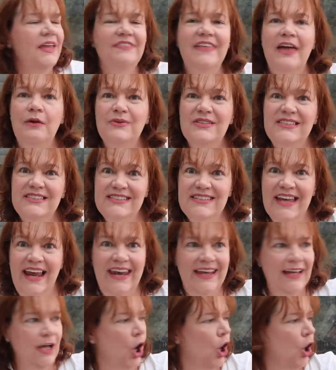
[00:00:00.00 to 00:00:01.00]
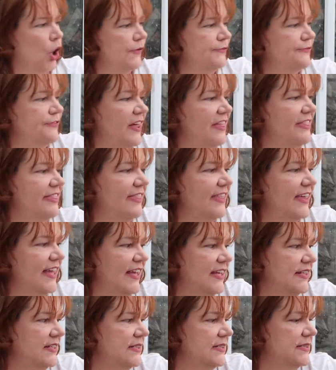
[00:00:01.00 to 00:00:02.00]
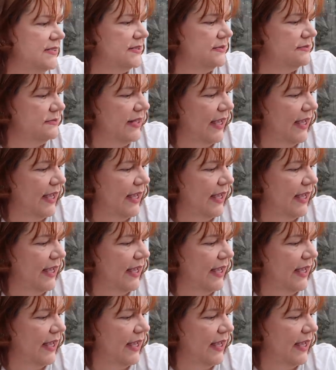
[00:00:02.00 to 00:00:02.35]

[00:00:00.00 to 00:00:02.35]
they were selling off these.